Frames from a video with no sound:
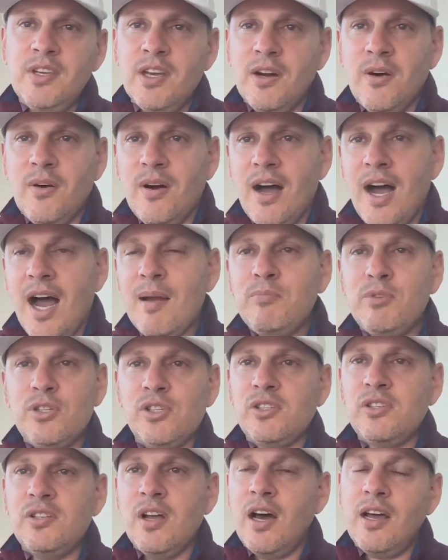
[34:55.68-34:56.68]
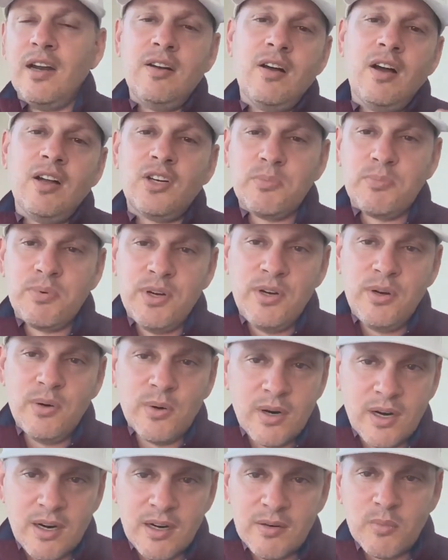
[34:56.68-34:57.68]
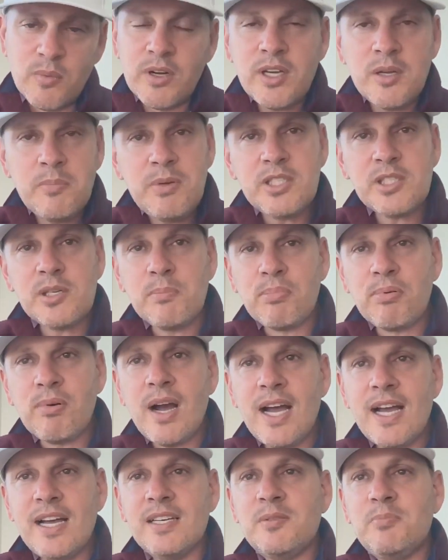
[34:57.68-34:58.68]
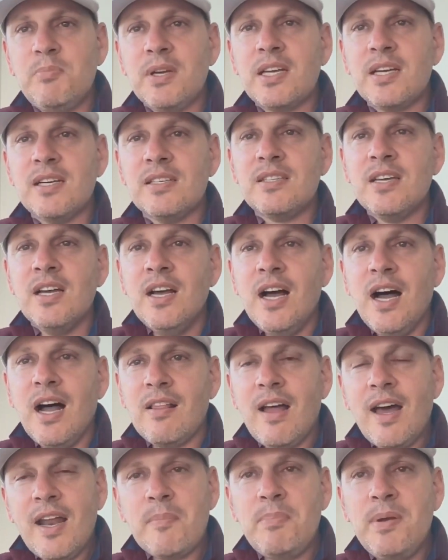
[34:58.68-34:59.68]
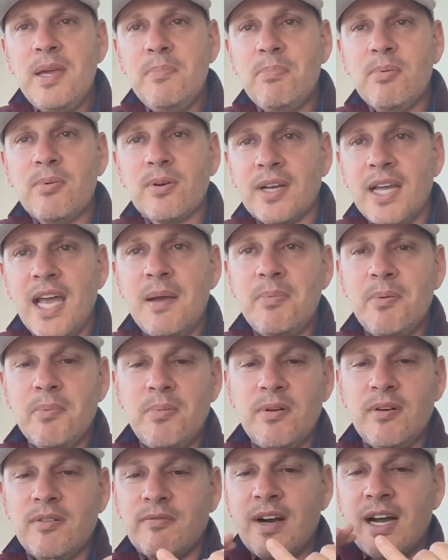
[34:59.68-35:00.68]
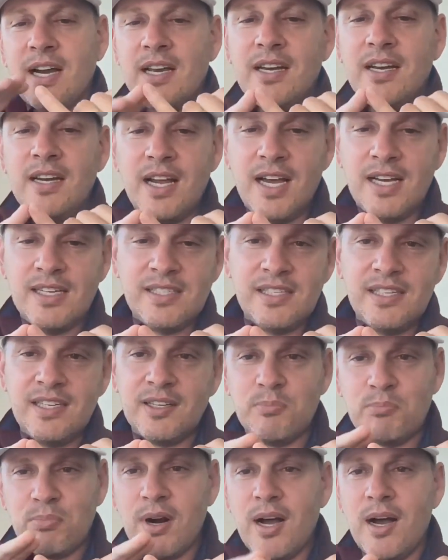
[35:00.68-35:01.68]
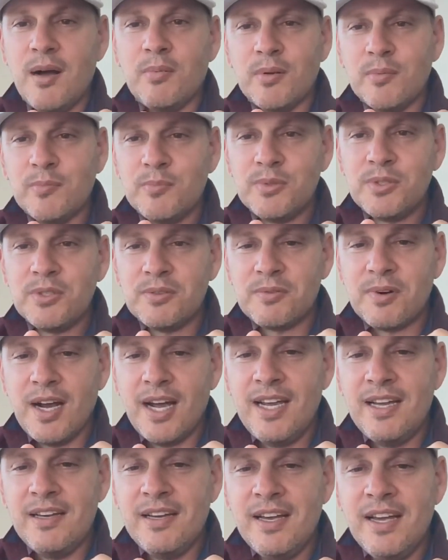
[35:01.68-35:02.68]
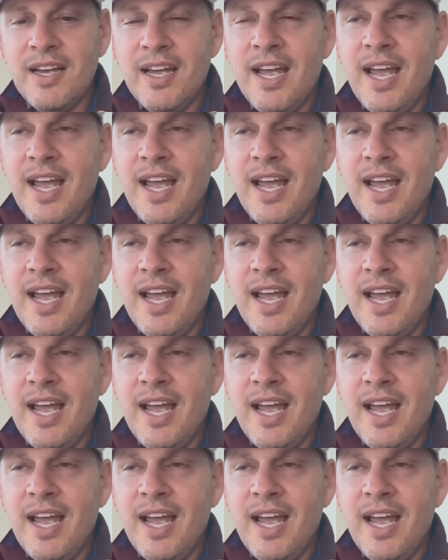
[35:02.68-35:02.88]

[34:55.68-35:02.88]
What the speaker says: I'm just not an entrepreneur. Well, you'd be surprised because a lot of people are capable of recognizing problems, right?